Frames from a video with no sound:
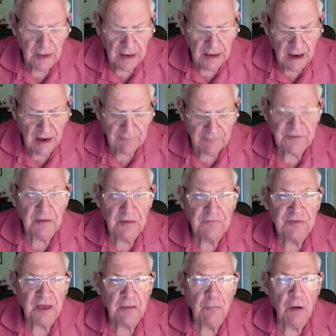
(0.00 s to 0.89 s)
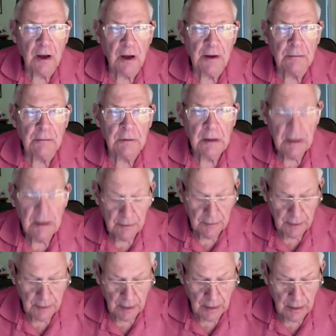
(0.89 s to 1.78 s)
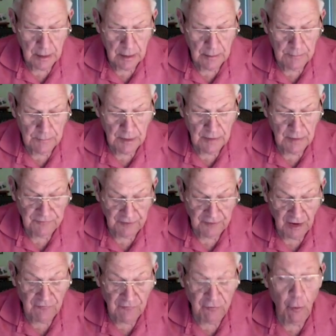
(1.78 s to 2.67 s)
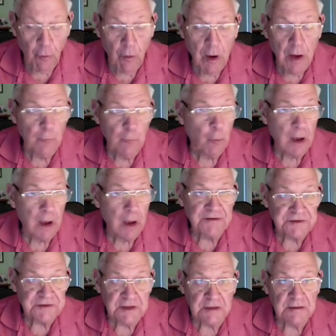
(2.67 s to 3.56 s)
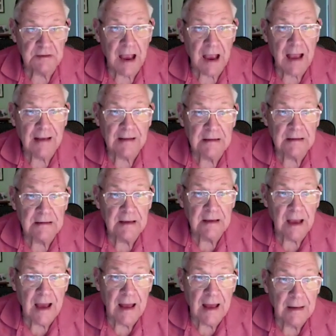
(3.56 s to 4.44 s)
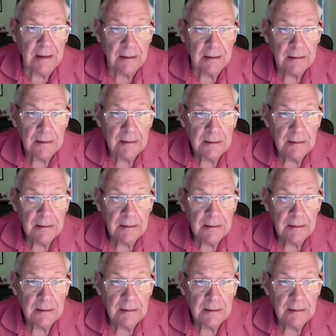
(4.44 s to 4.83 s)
they have, if they want to, if one wants to tack, he can,